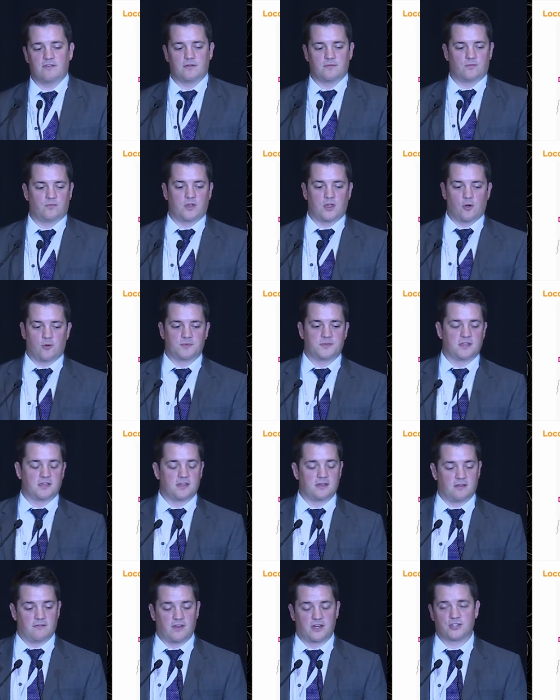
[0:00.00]
and we hope
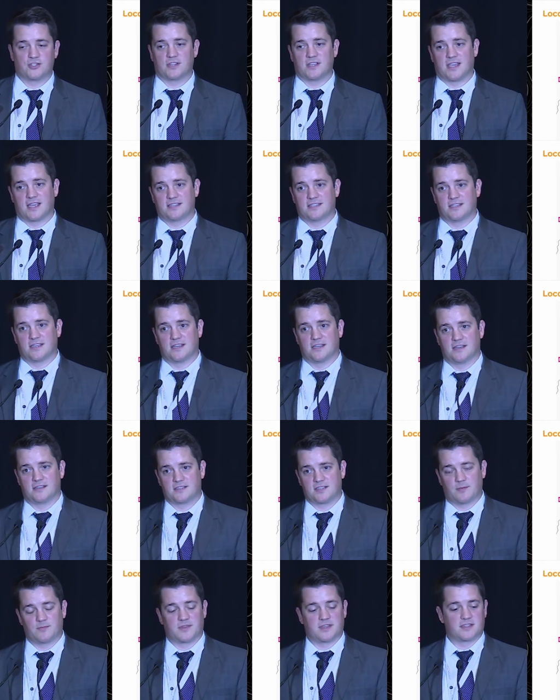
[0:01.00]
to eventually get to
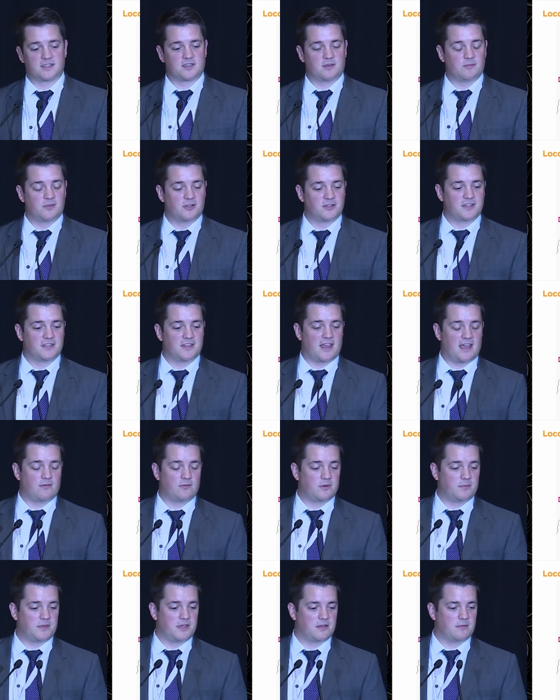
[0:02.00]
something similar to that,
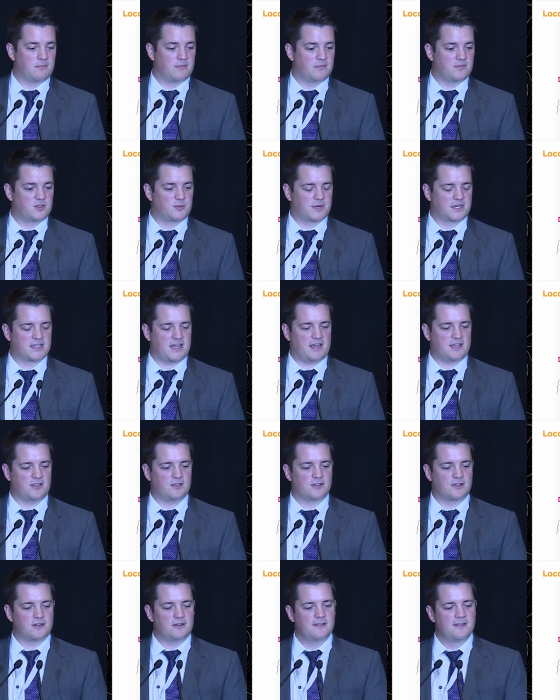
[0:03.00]
would be
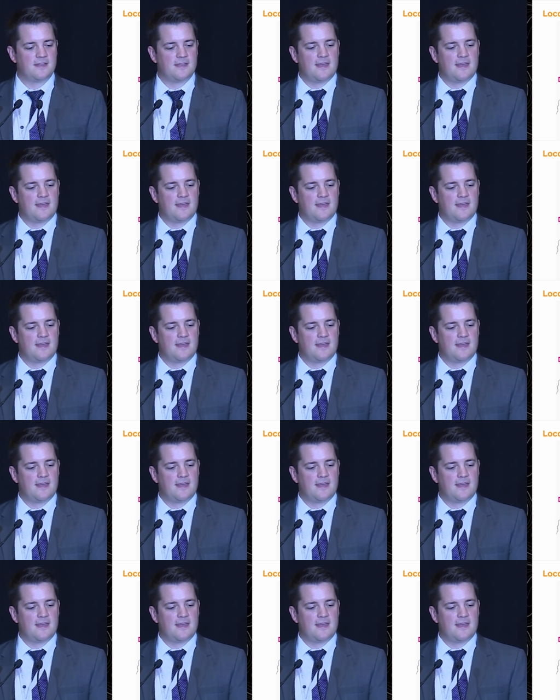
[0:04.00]
spectacular,